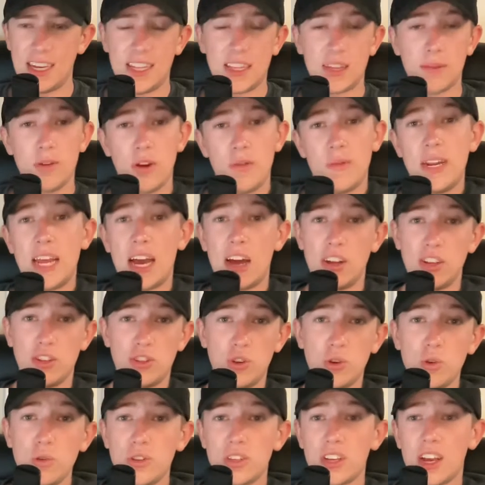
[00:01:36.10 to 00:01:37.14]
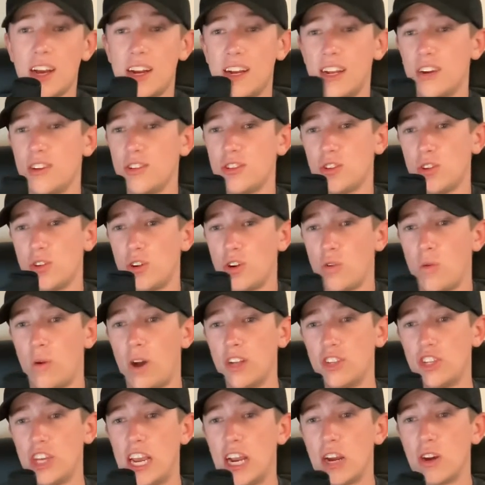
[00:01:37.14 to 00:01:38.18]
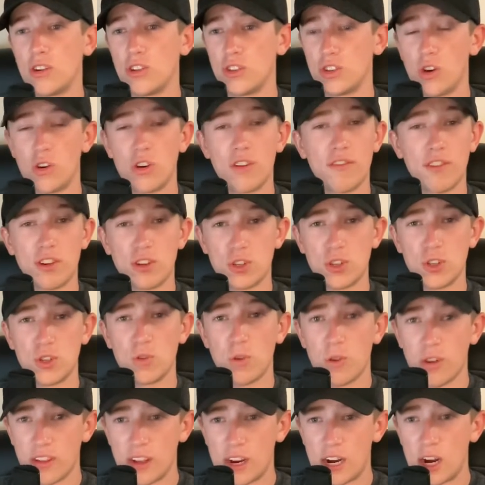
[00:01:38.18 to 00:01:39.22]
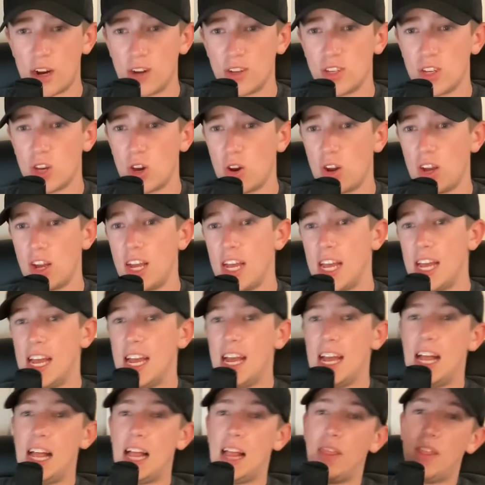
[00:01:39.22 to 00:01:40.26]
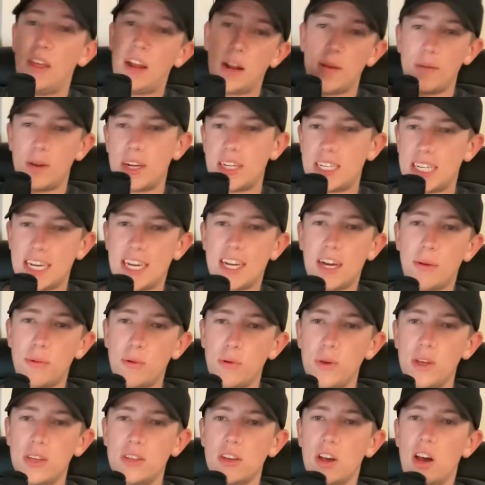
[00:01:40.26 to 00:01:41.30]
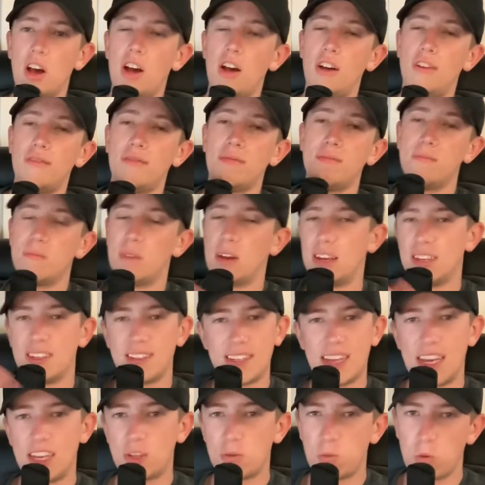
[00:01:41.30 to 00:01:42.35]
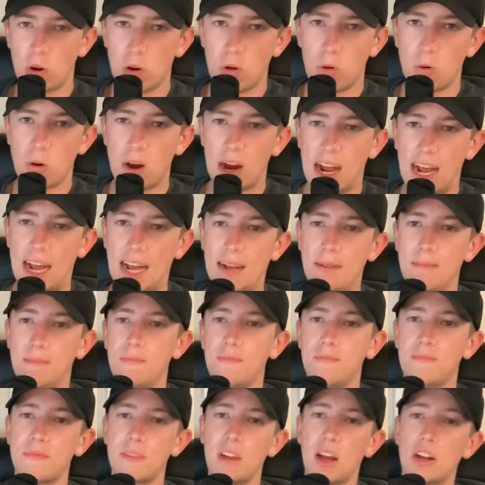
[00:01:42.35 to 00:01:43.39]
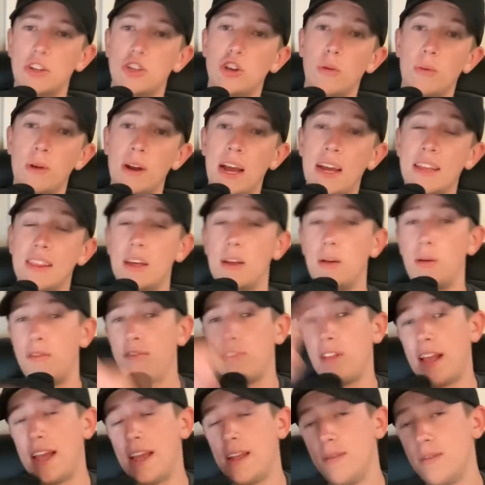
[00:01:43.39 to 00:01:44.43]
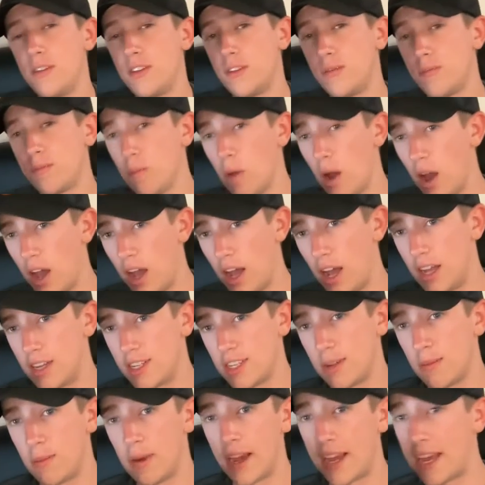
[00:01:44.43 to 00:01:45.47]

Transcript: I'm going to be down in Tucson, Arizona to watch Arizona versus Northern Arizona. Then I'm going to take a couple weeks off, assess where we're at. October 9th, I'm flying to my